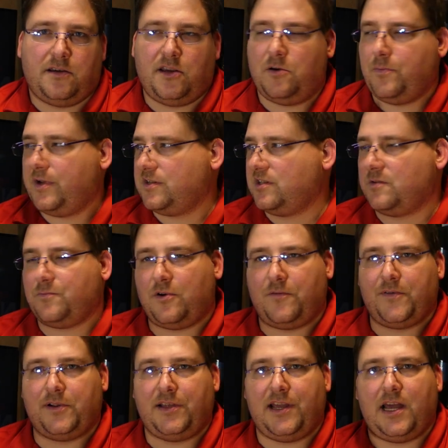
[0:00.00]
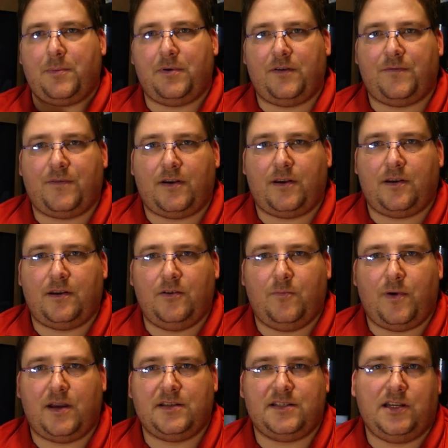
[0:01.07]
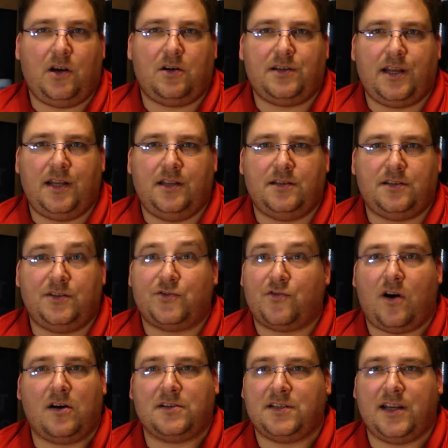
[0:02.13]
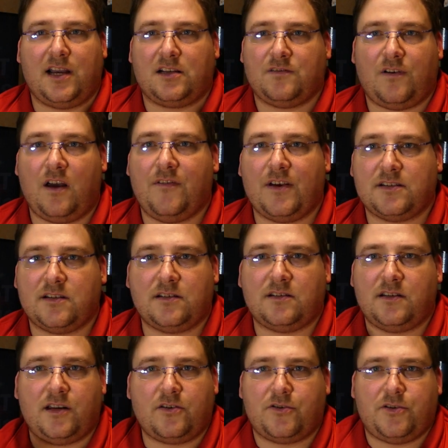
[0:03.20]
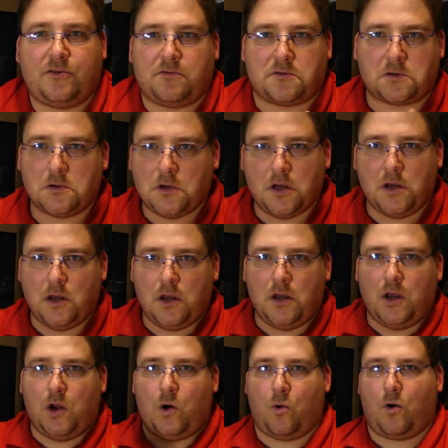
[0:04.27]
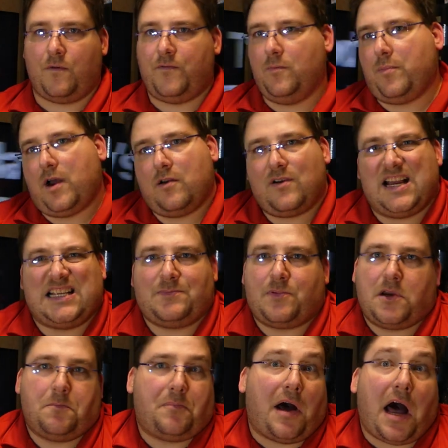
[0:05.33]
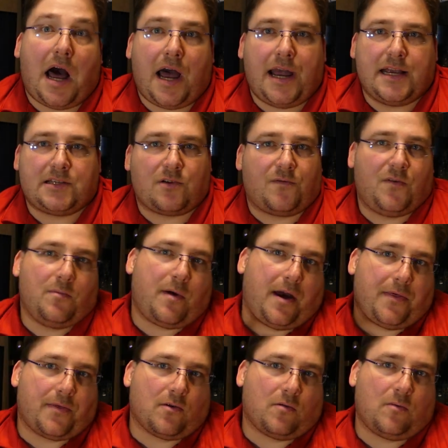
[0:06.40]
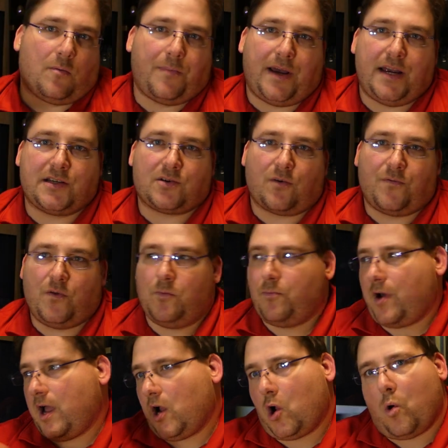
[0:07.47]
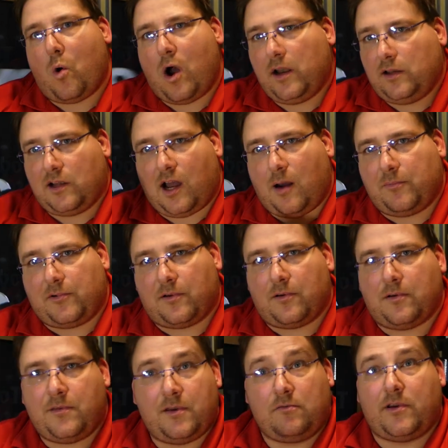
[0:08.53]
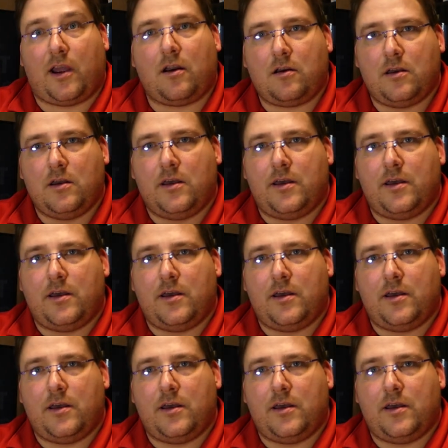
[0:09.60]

GearBest is perfectly happy if uh, you buy CR10s and Tronxy X5Ss and Ender 2s. Or if you buy Raspberry Pis, or if you buy thermal paste, or if you buy a quadcopter, they don't care.